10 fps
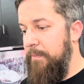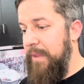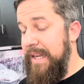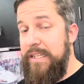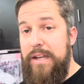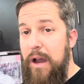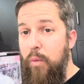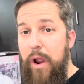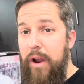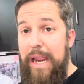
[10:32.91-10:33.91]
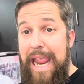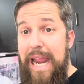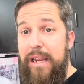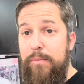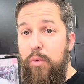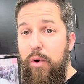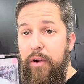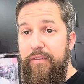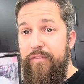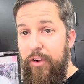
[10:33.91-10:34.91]
it's not wearing any more
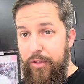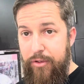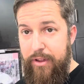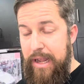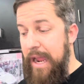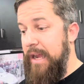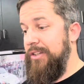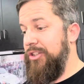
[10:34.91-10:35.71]
further than that.